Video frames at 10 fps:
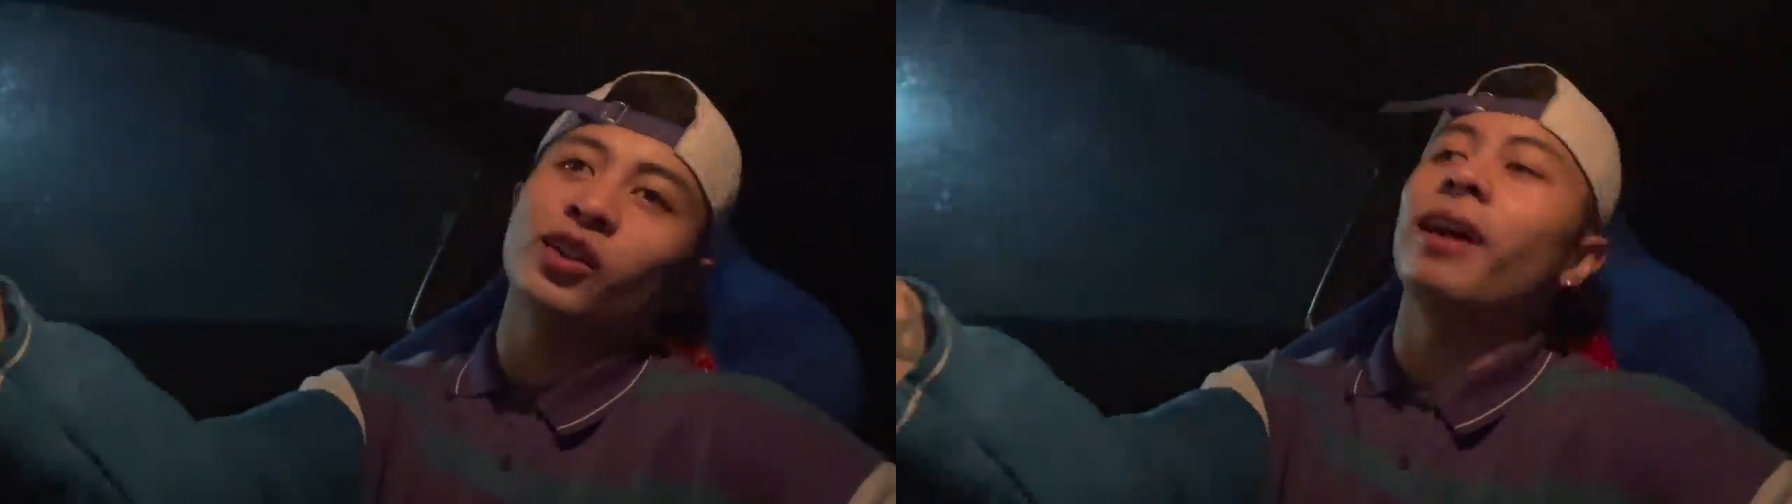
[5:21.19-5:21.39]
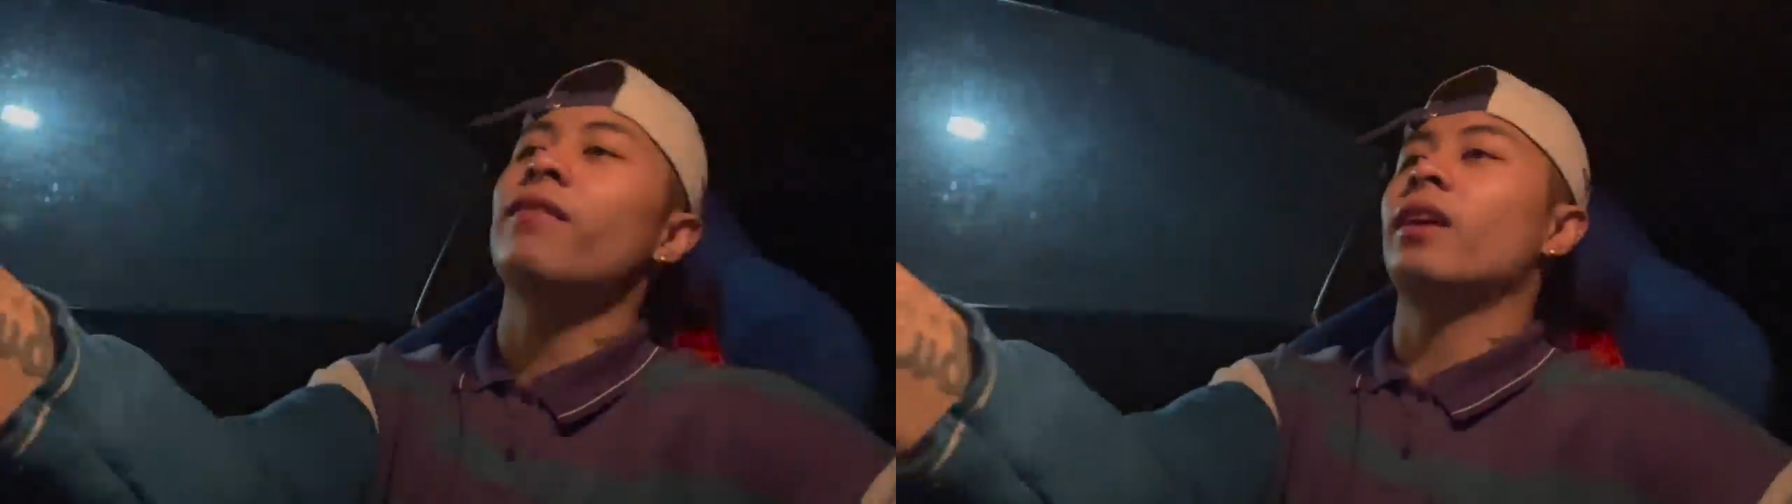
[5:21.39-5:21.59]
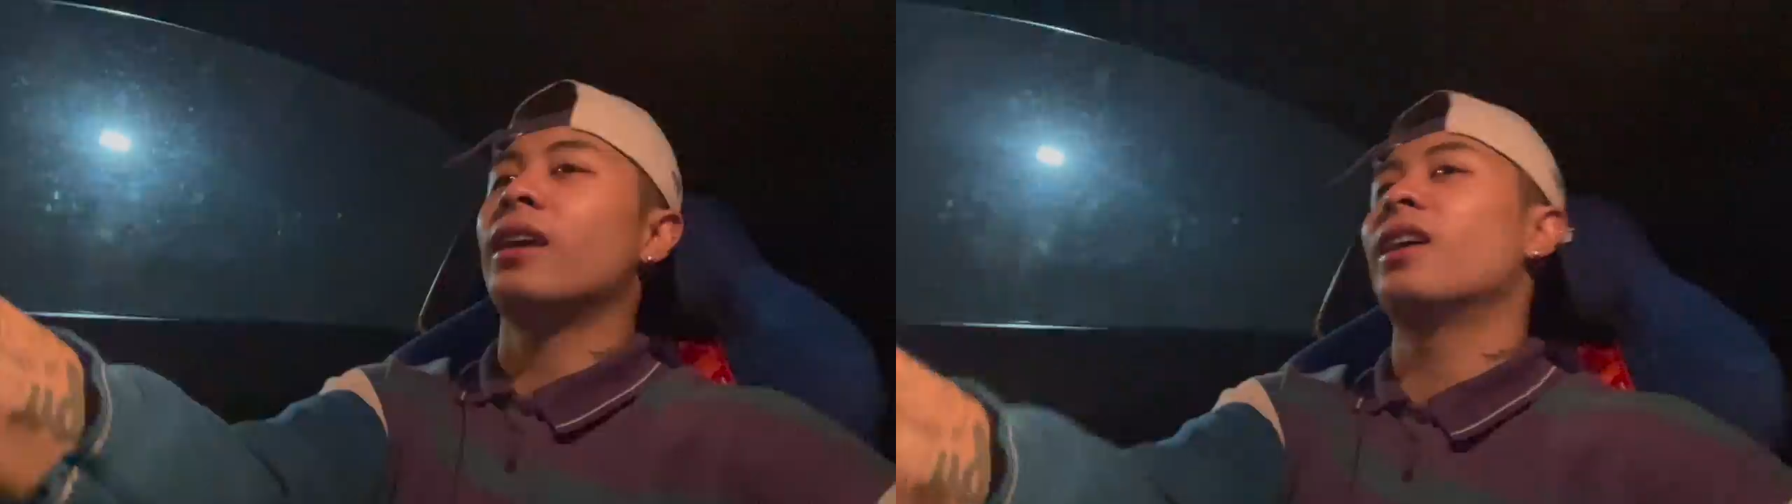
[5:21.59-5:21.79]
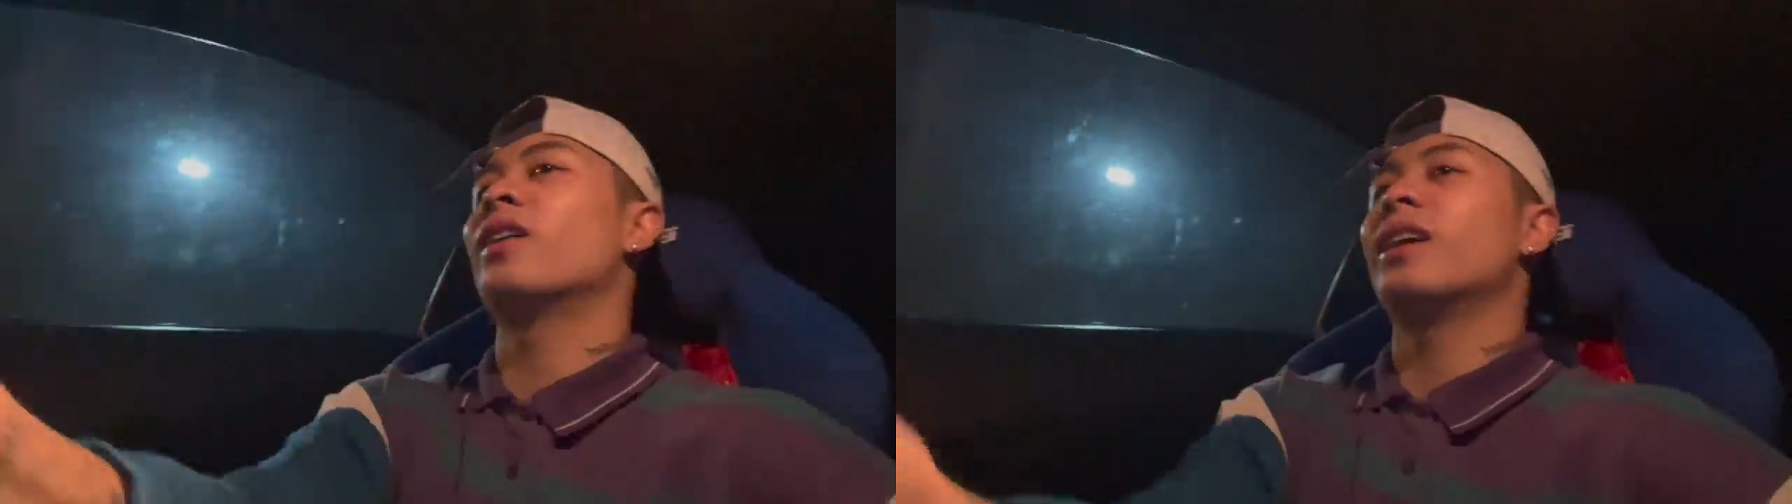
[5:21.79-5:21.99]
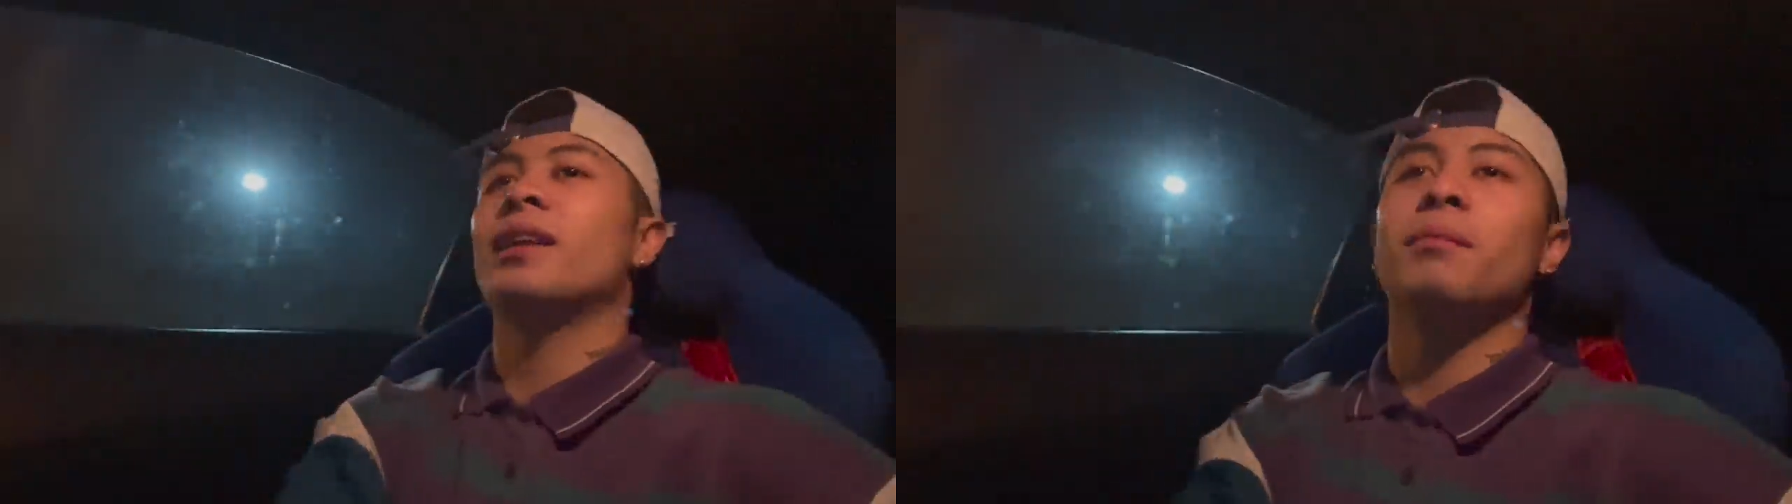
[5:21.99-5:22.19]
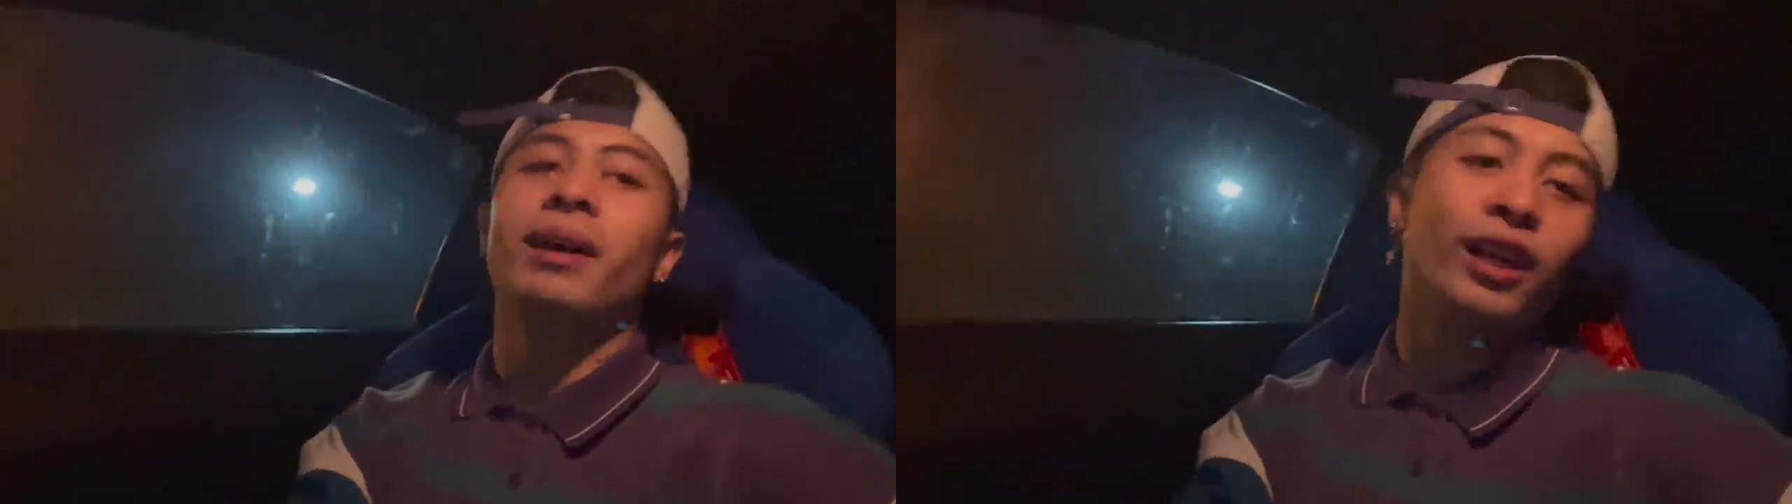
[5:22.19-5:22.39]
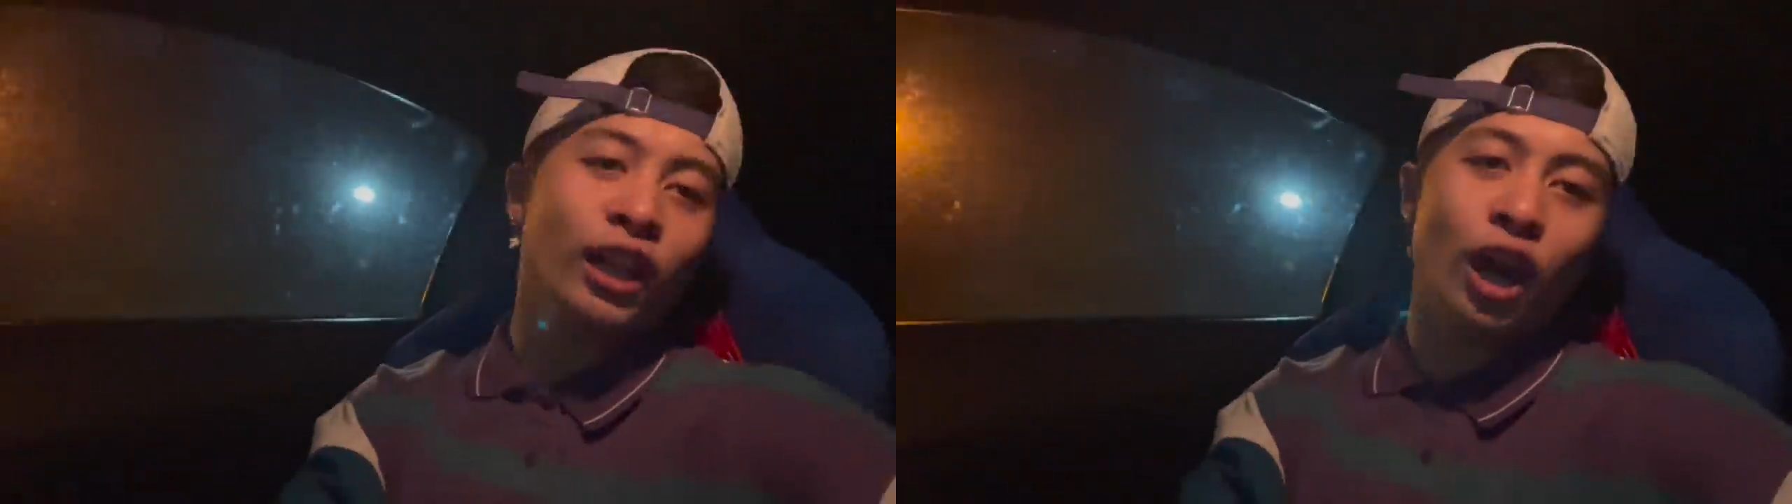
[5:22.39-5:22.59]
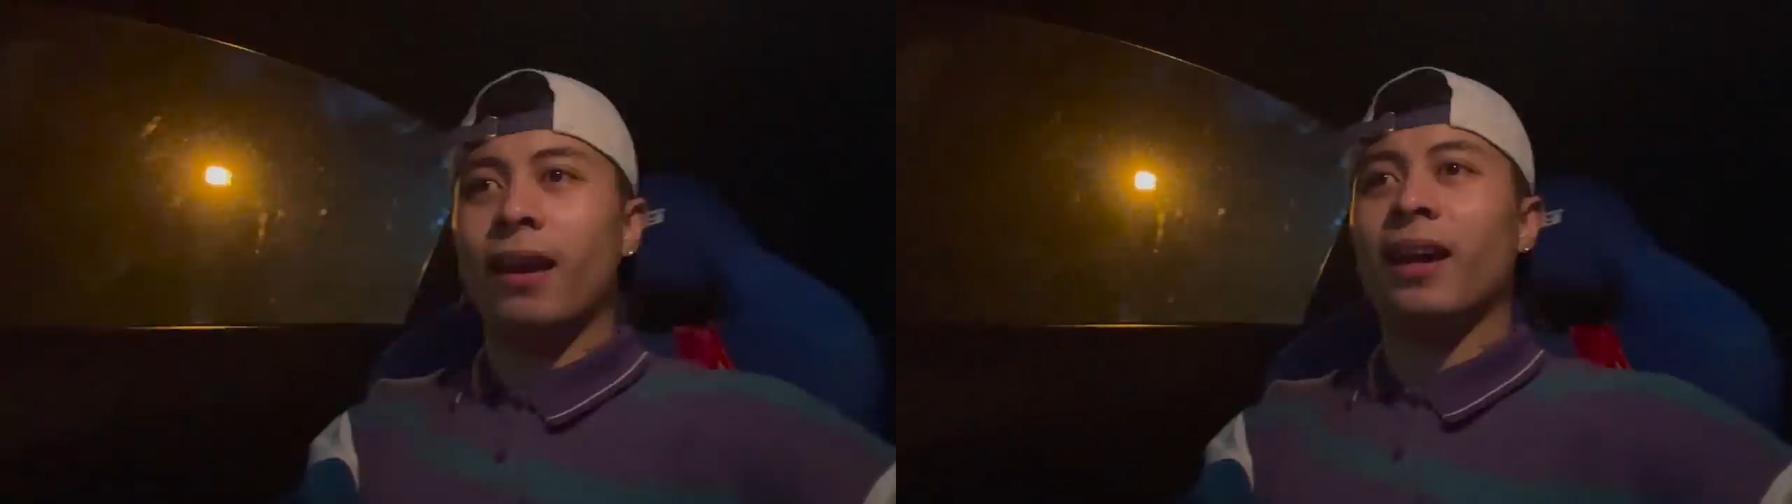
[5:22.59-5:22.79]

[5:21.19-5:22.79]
traffic here in Manila